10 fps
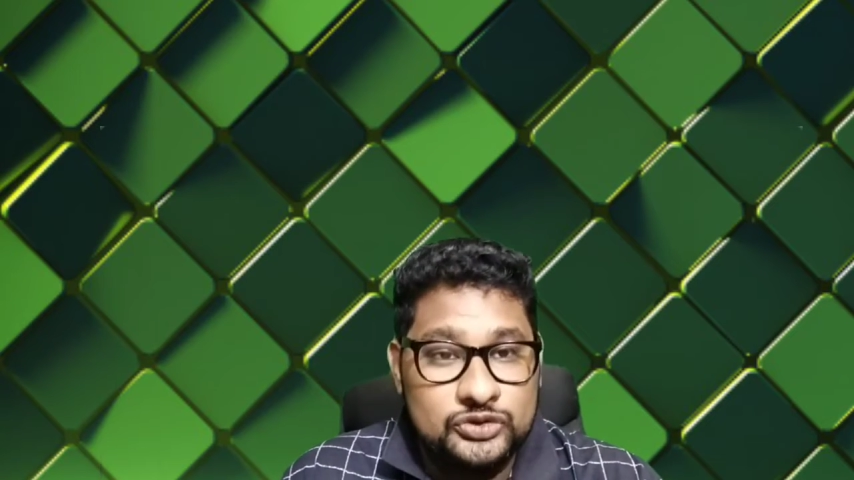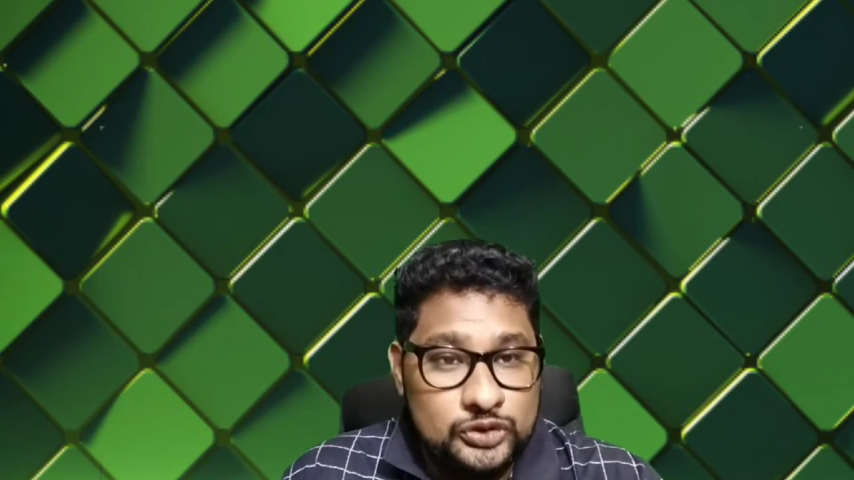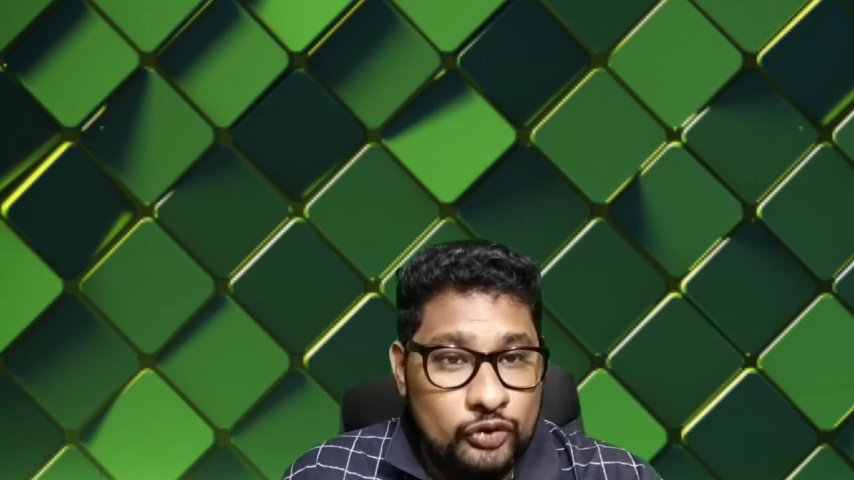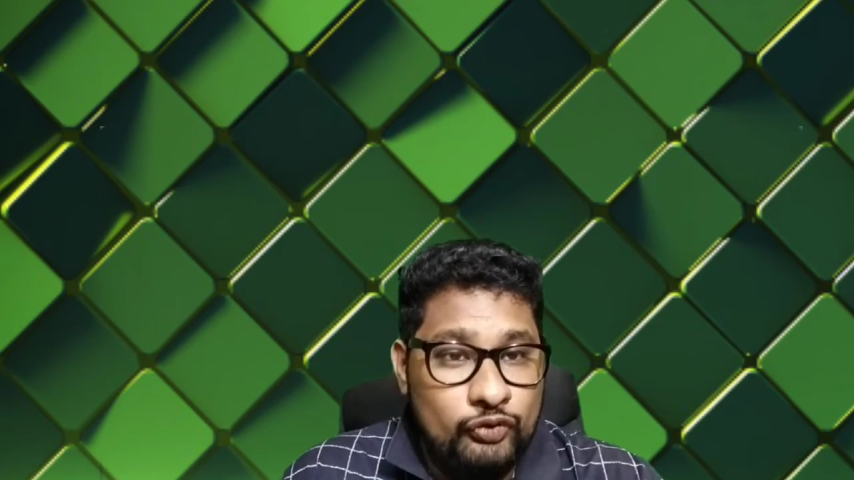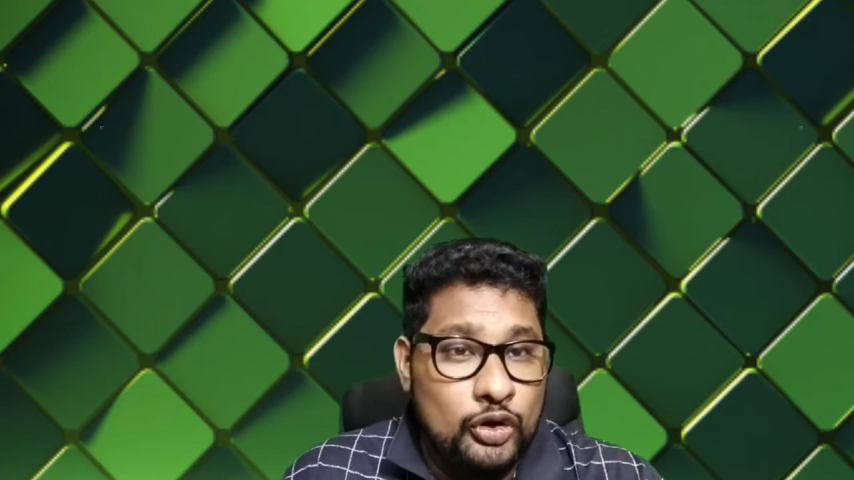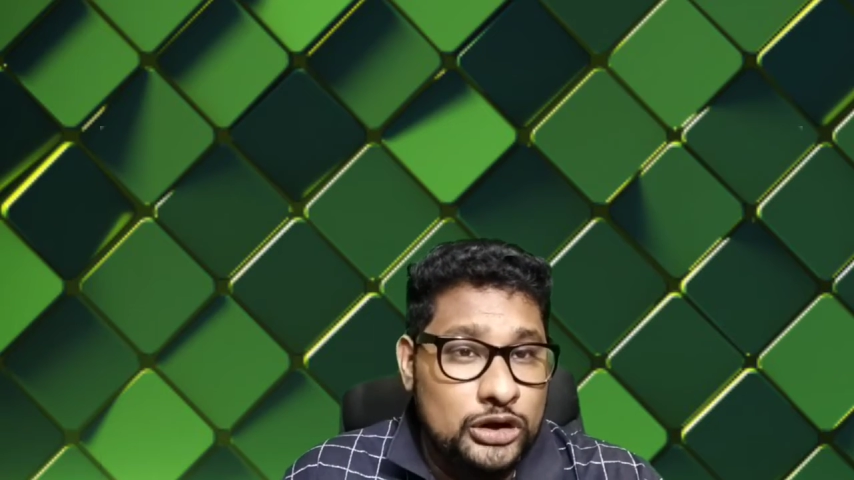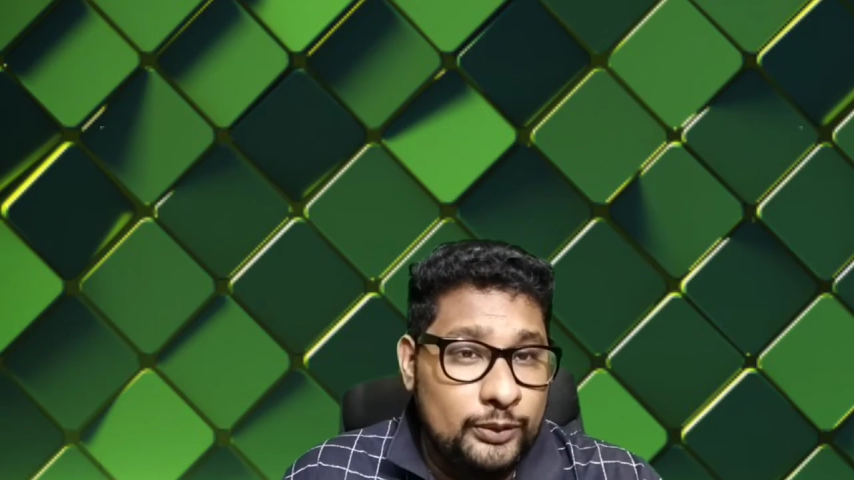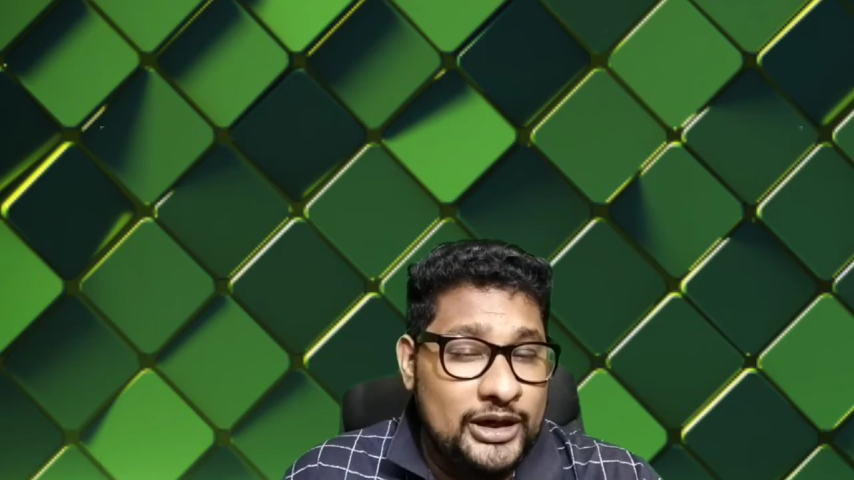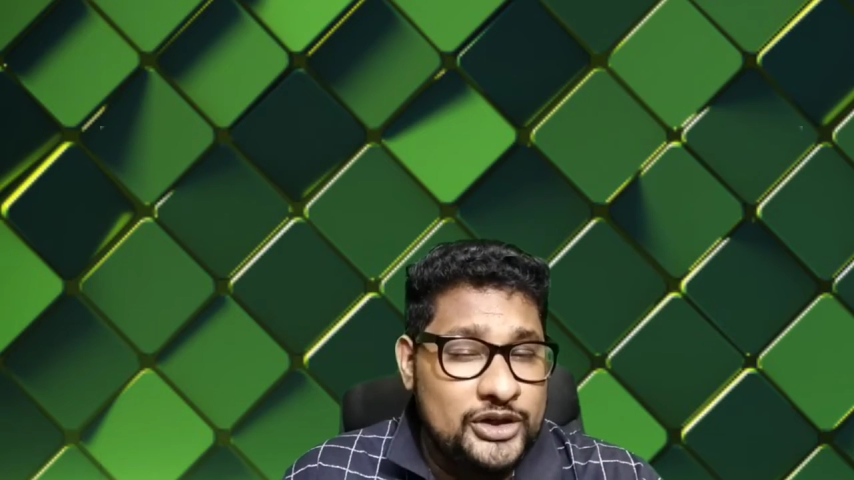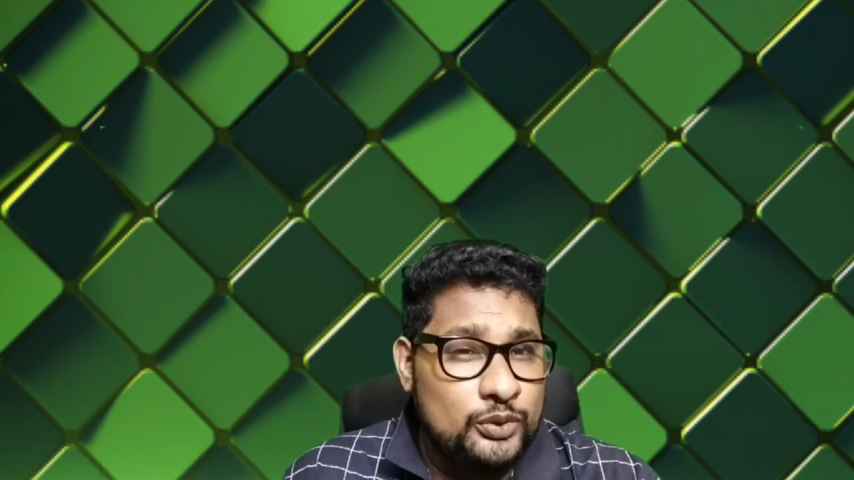for the
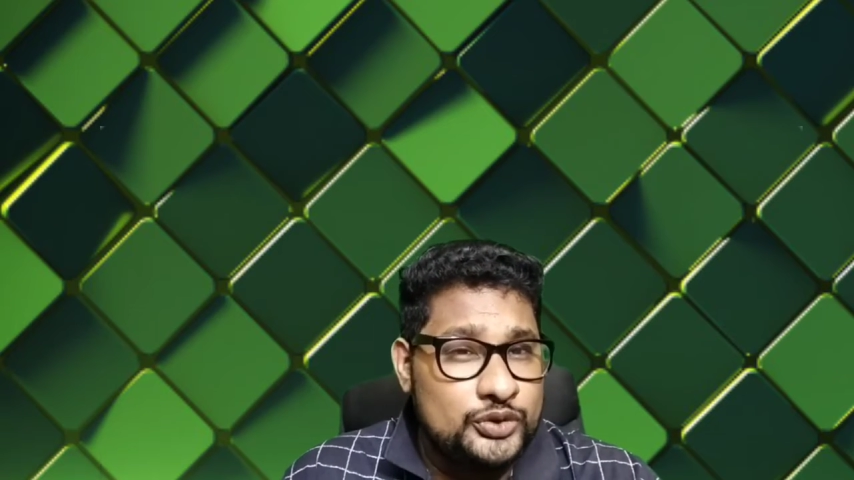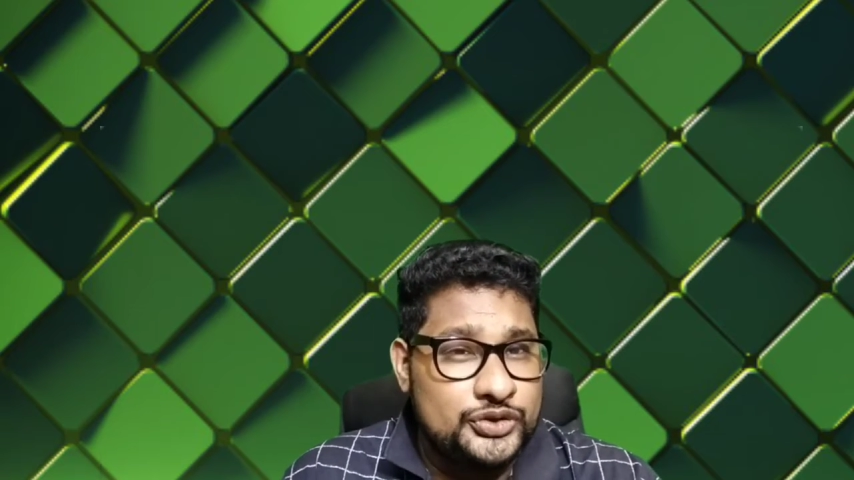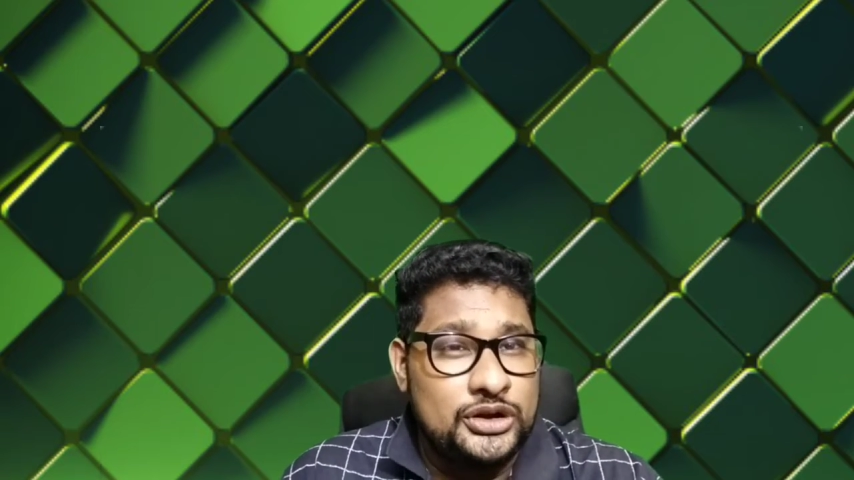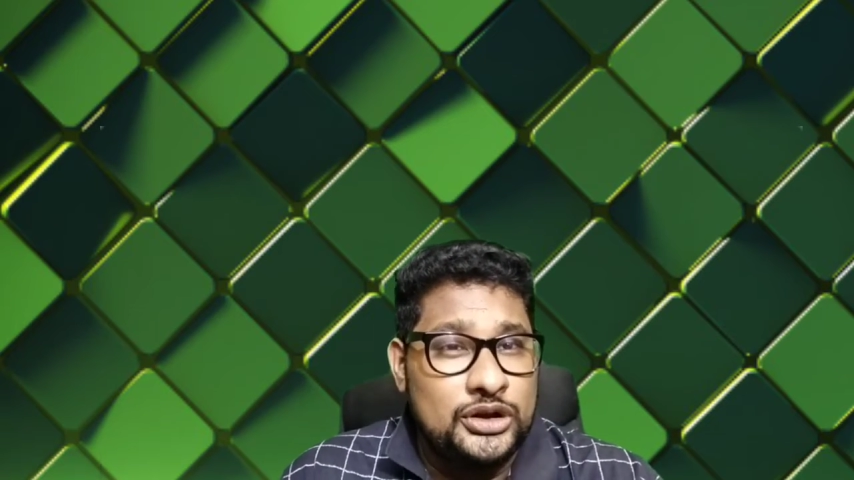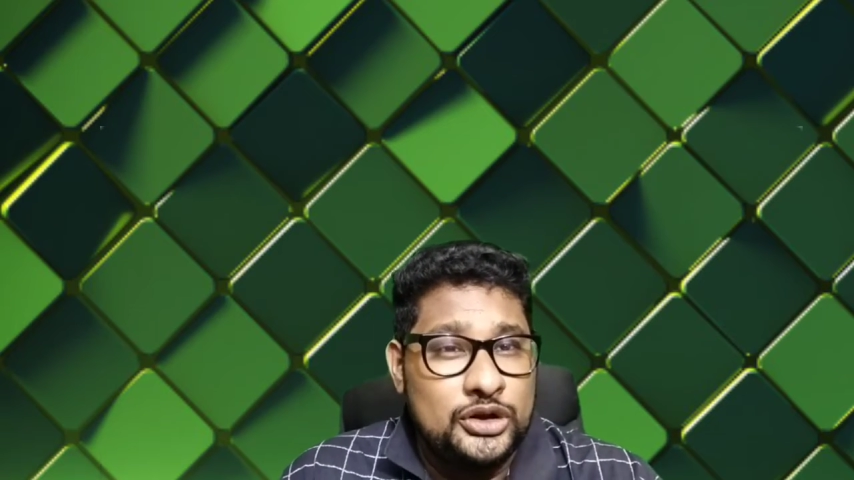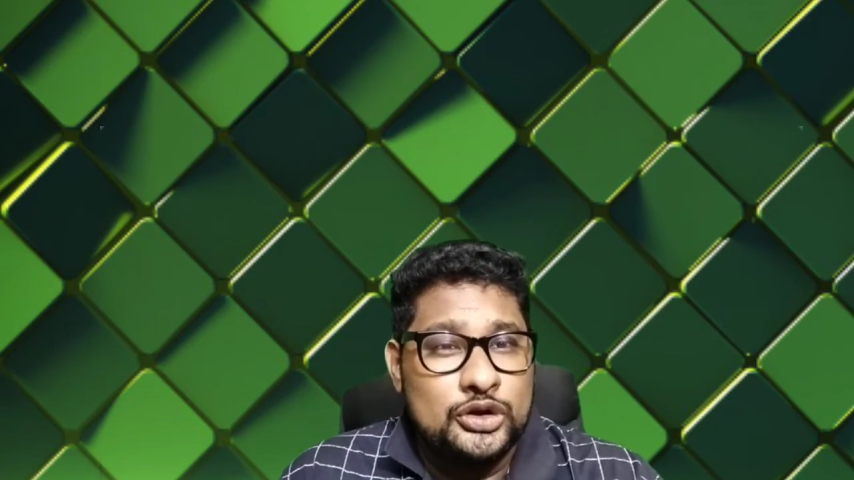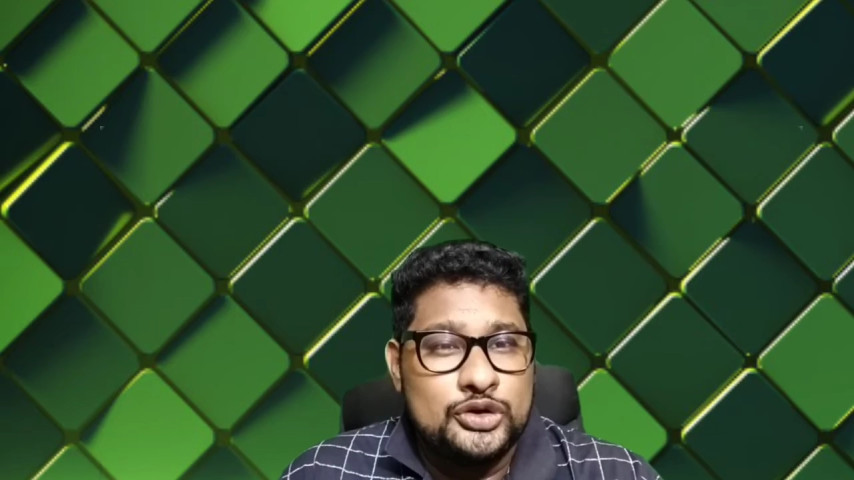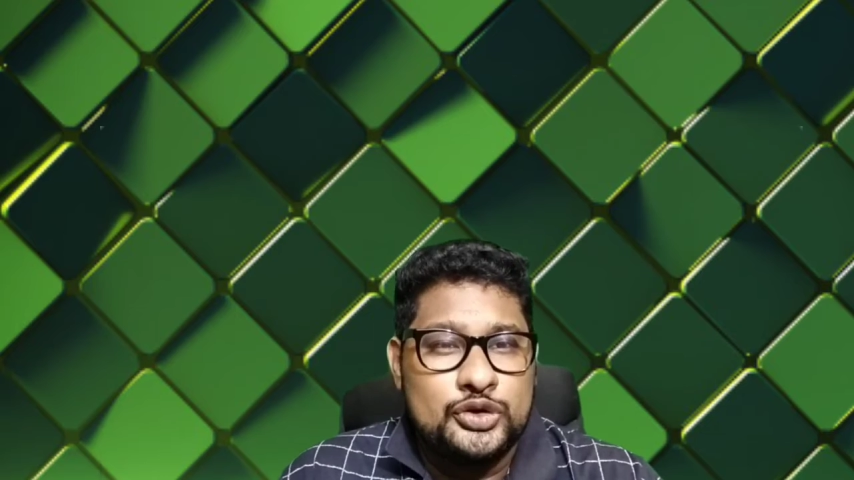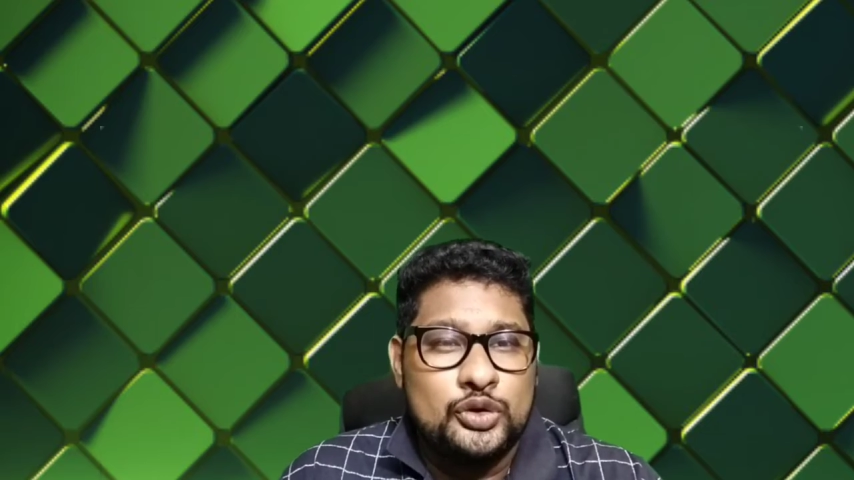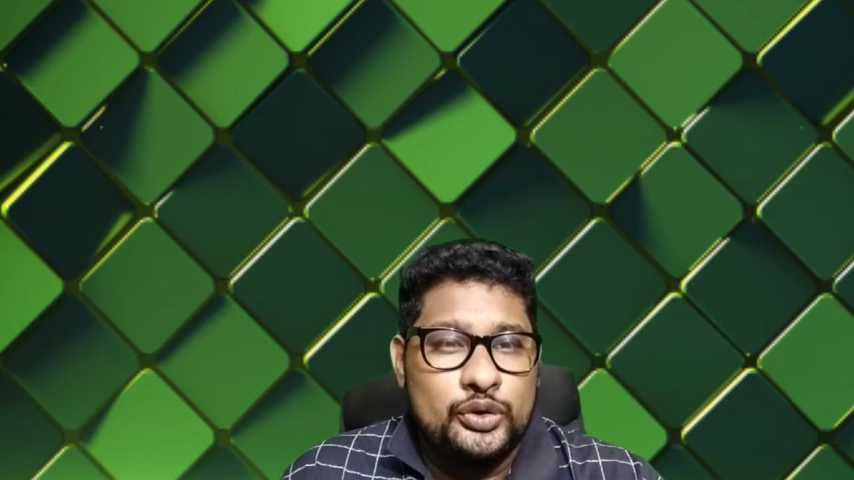Bash Boost.
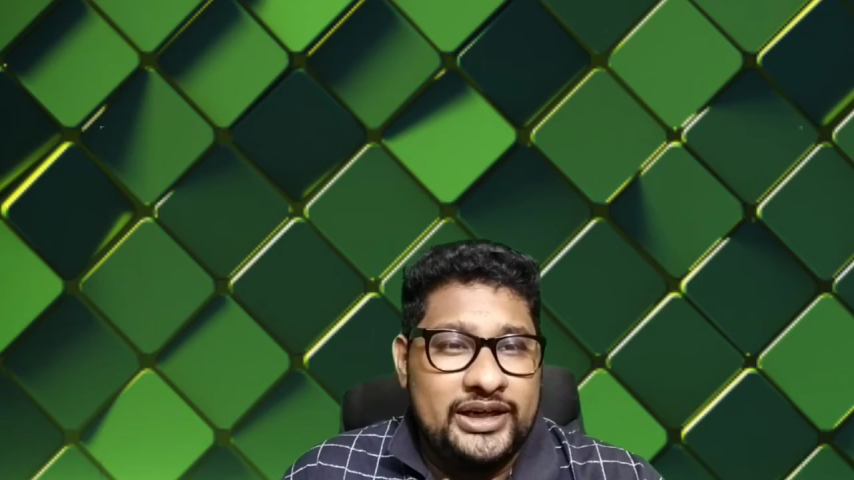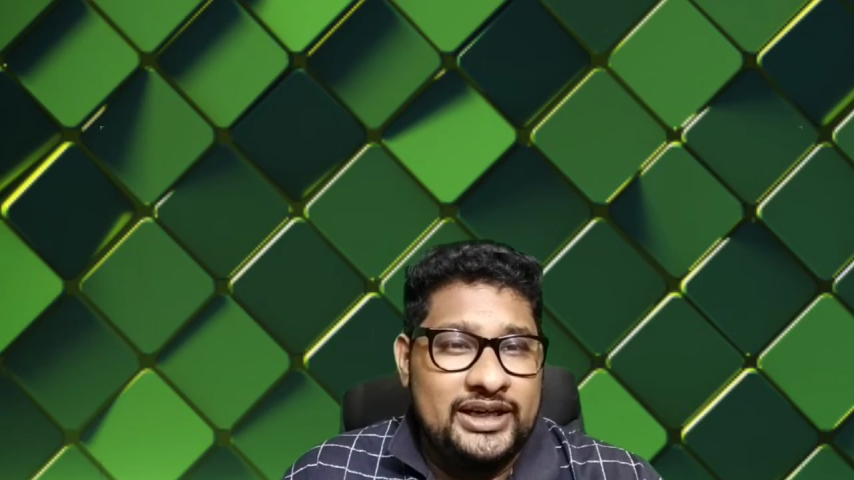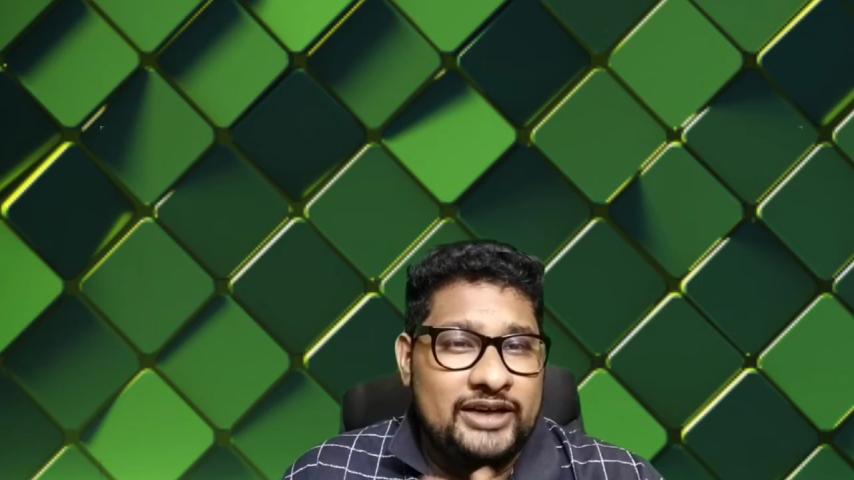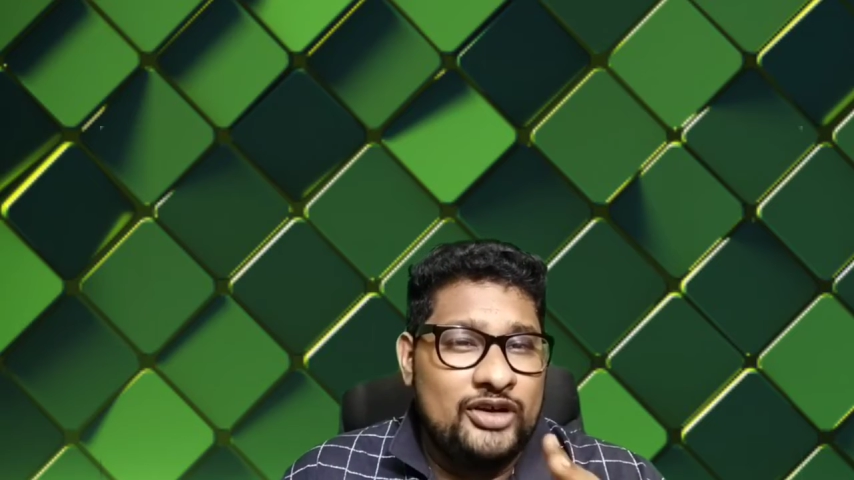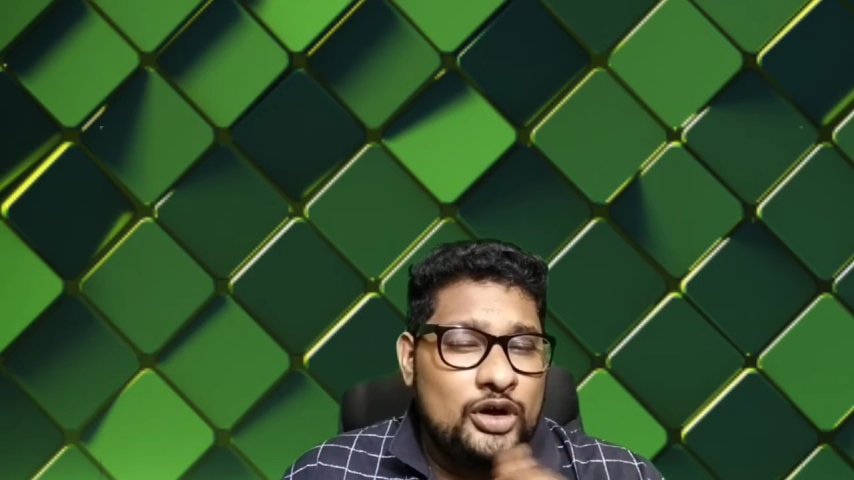So they never